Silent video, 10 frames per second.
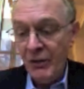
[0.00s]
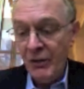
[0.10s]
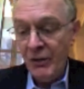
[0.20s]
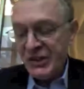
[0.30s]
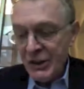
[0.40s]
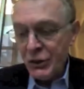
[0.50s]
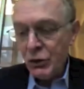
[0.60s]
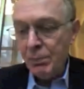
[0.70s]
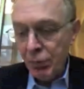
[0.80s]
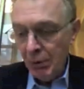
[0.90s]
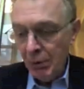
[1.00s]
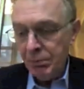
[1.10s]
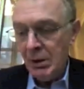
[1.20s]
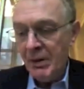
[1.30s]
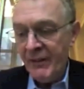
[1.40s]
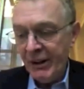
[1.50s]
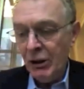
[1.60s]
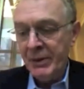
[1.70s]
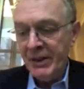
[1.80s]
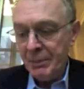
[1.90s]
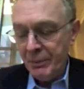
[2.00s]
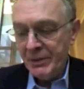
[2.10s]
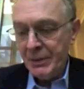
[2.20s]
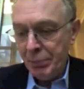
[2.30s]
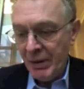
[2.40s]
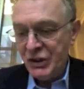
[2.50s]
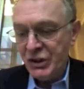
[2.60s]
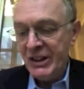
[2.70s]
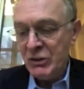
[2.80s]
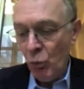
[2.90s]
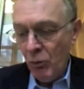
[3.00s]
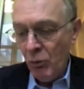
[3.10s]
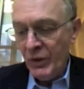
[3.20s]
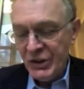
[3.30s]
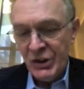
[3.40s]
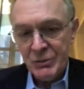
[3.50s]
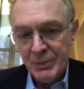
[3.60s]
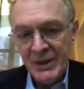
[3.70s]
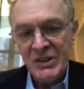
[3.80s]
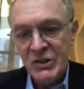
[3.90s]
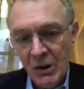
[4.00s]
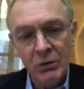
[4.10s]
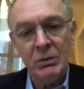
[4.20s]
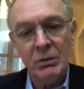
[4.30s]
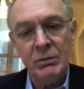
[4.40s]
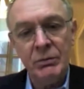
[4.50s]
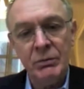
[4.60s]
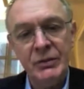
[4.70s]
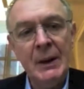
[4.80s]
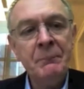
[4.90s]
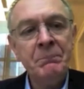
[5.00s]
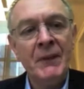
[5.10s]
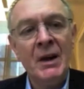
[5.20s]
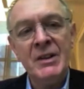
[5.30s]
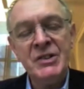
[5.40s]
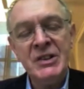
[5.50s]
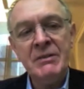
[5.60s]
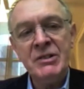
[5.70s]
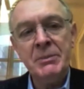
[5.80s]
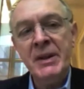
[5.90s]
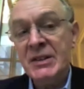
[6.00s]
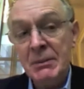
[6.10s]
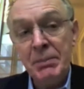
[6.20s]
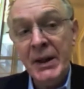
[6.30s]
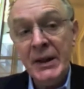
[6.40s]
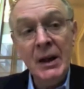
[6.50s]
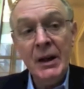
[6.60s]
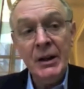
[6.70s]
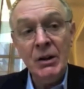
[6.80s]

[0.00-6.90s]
that the central problem of economic depression is one which has been solved, seems to me to be,